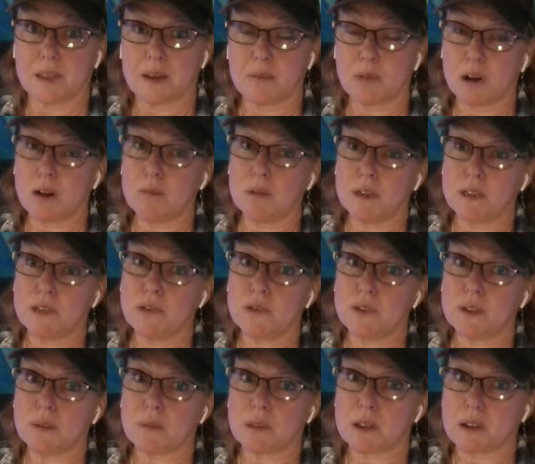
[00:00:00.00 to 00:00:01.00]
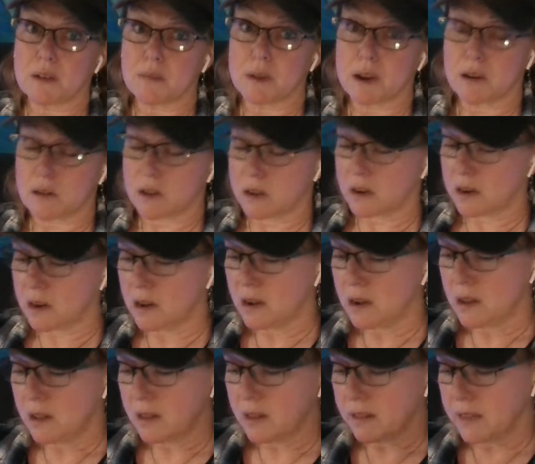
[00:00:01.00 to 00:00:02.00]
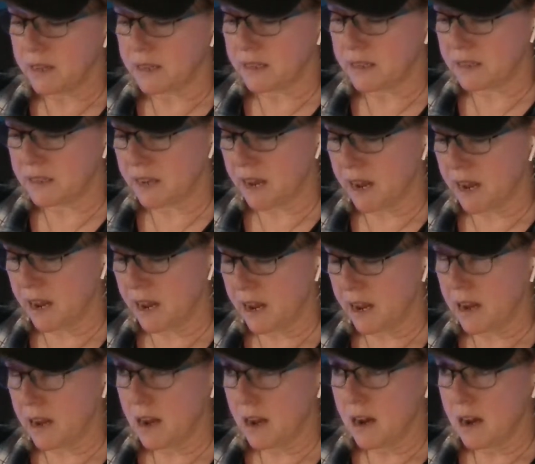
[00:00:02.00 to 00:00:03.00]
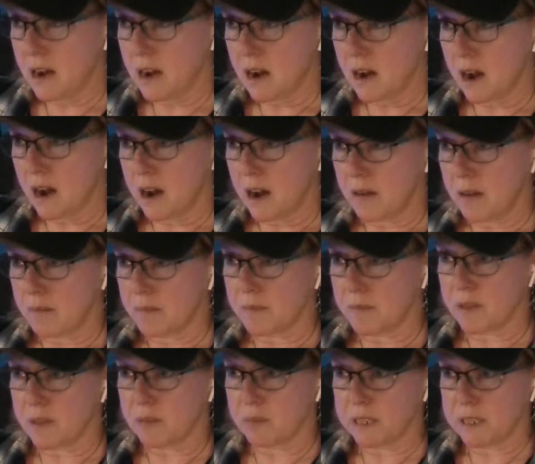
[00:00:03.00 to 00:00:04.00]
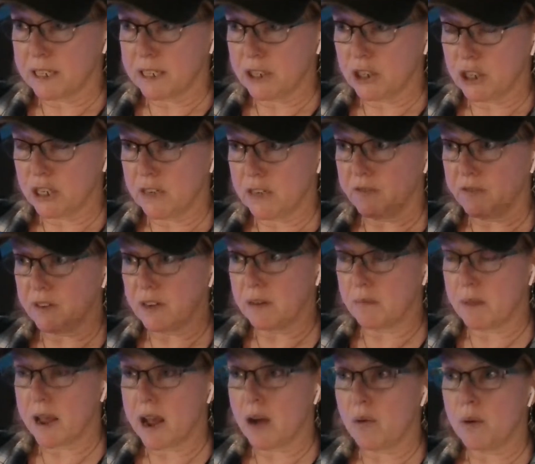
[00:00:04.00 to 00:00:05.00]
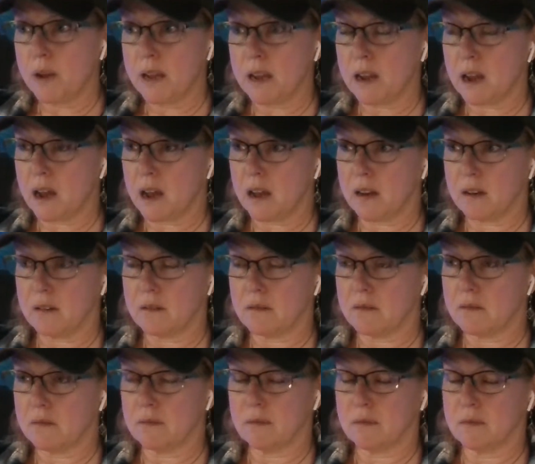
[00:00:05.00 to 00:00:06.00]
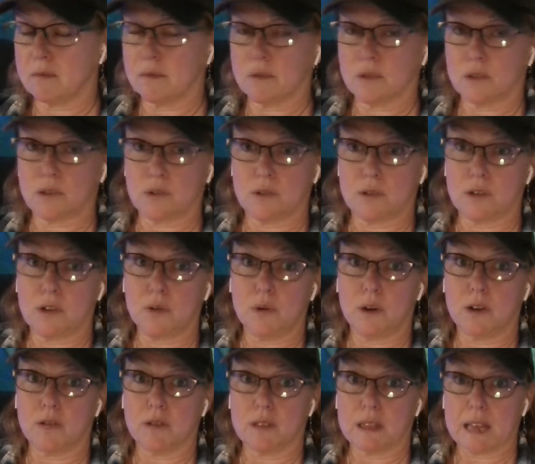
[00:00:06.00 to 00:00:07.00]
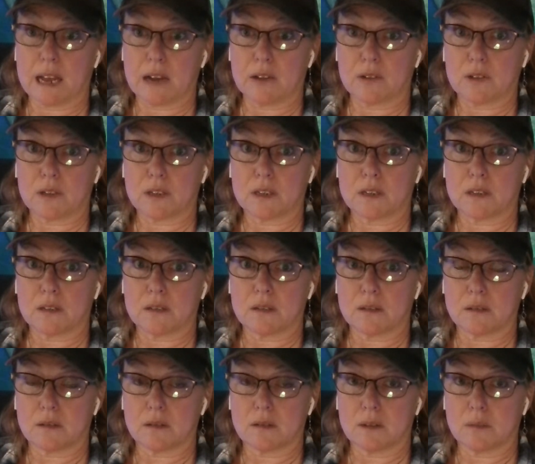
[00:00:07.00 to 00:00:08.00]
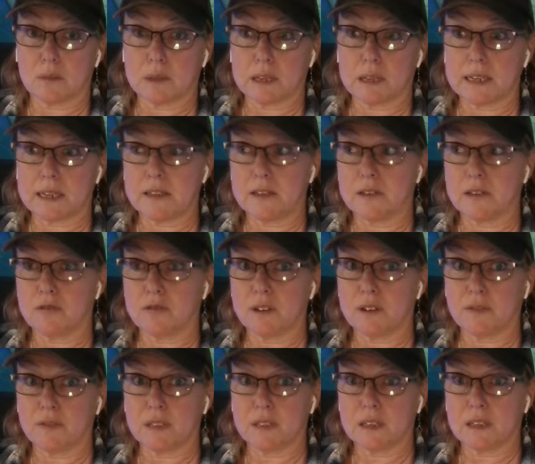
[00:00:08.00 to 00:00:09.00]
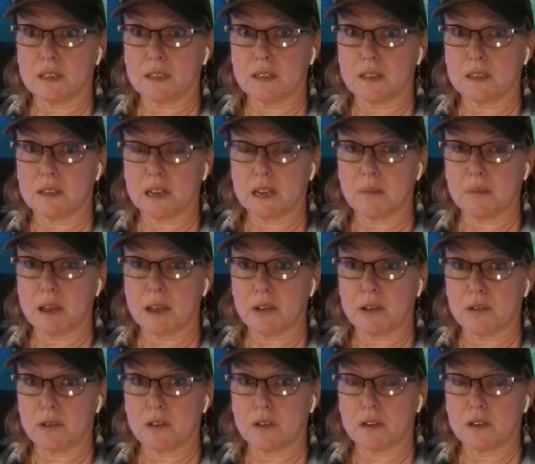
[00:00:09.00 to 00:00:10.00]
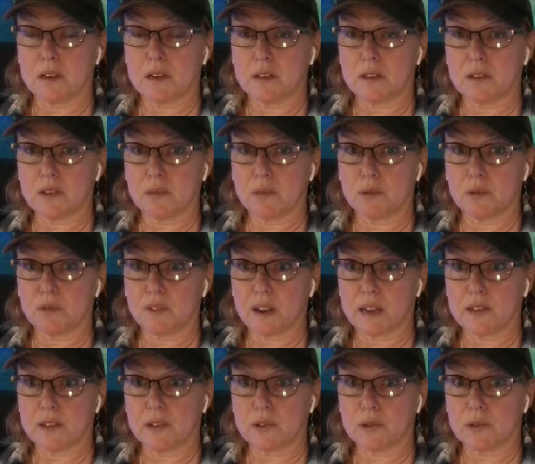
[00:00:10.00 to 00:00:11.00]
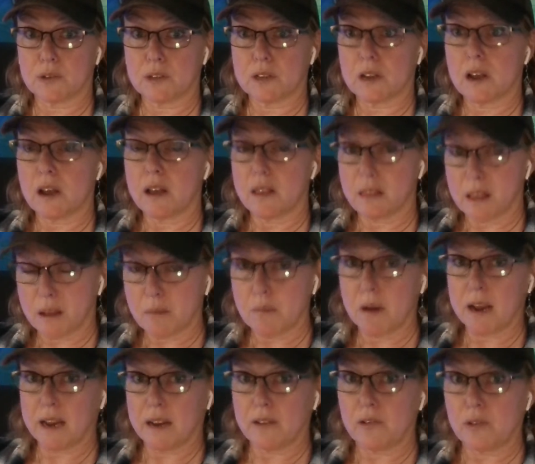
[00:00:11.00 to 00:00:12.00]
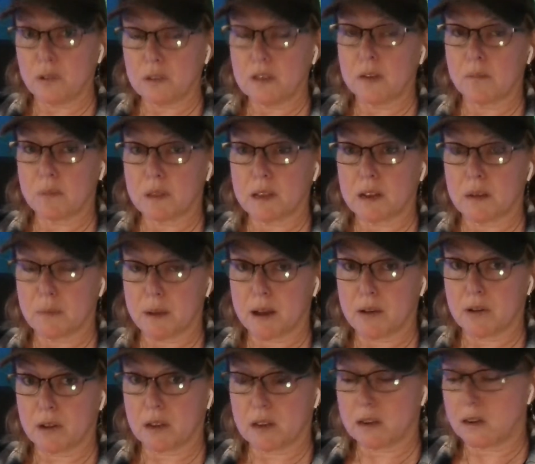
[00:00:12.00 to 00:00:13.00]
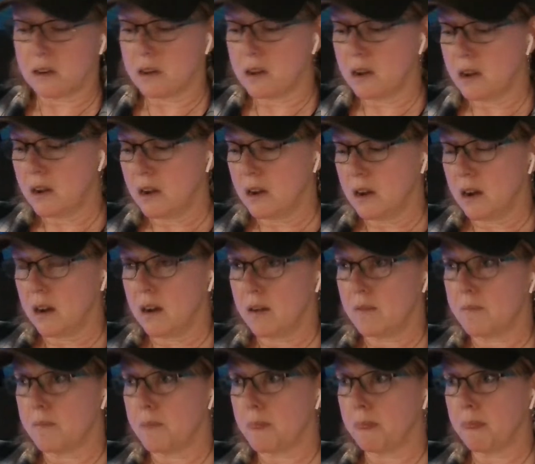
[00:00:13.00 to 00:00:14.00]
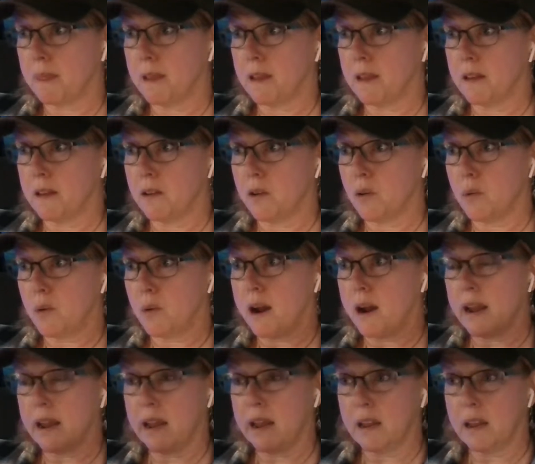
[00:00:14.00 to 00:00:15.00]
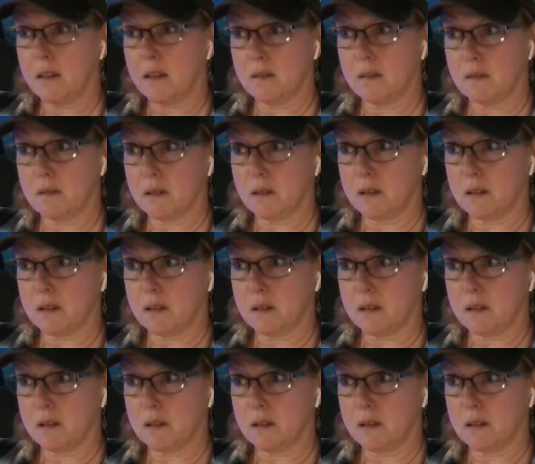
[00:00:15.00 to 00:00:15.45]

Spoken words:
They'd probably do something about it. Let's say the police chief in Maui got 200,000 complaints and grievances emailed to his supervisors. They might do something about it. In Hawaii,